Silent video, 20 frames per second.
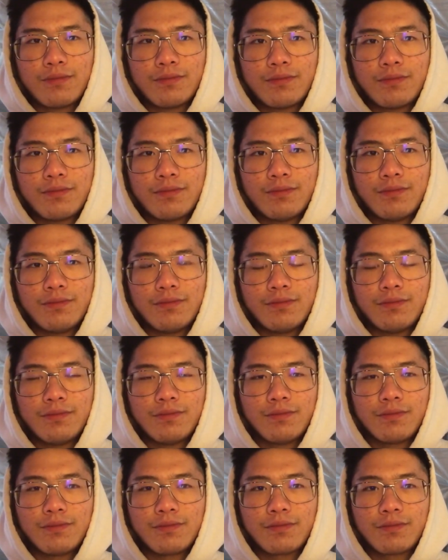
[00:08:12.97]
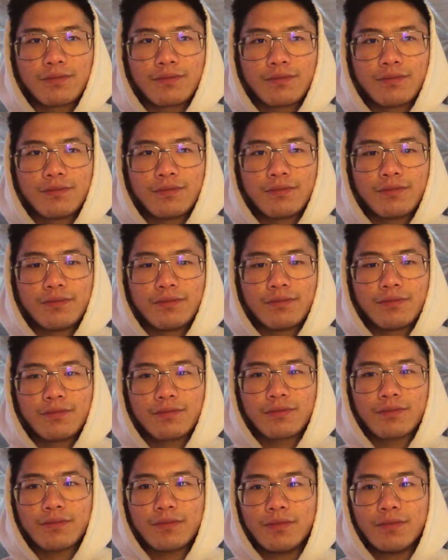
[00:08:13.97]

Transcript: (silence)